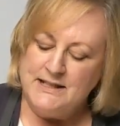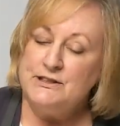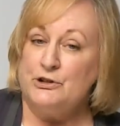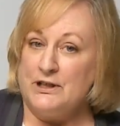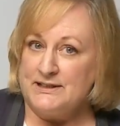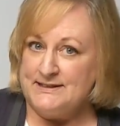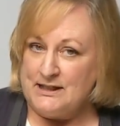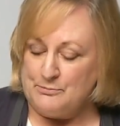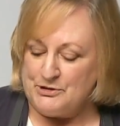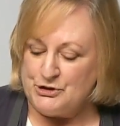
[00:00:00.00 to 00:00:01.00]
So your next
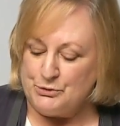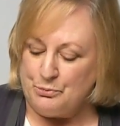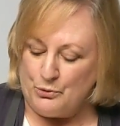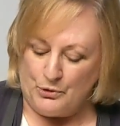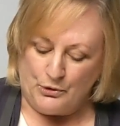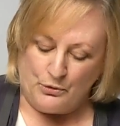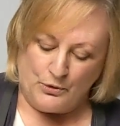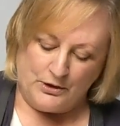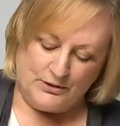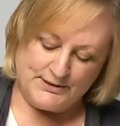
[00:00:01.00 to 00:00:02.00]
step is to pour
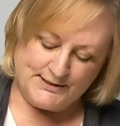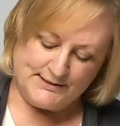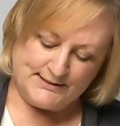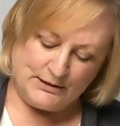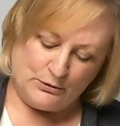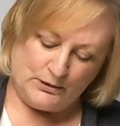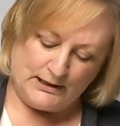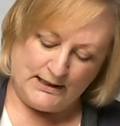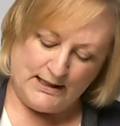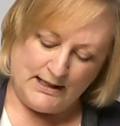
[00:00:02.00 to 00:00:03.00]
oil
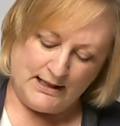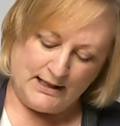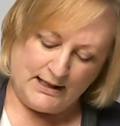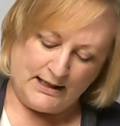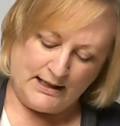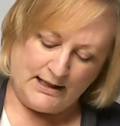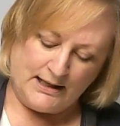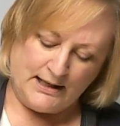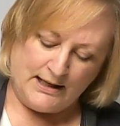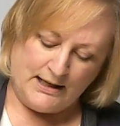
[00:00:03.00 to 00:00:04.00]
slowly
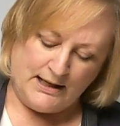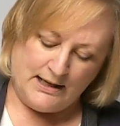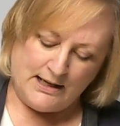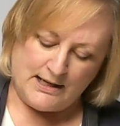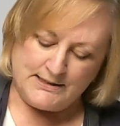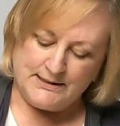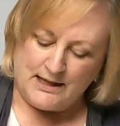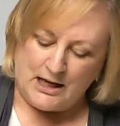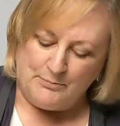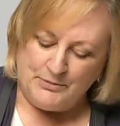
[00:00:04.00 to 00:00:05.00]
on
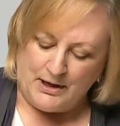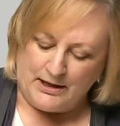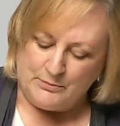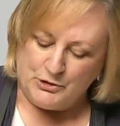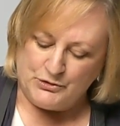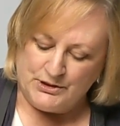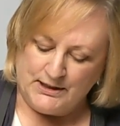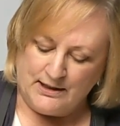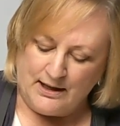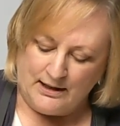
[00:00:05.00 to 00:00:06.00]
top. I am
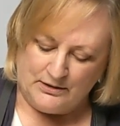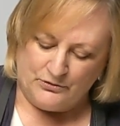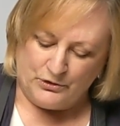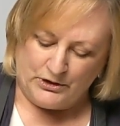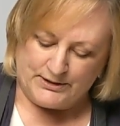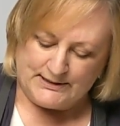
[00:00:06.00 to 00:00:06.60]
using olive oil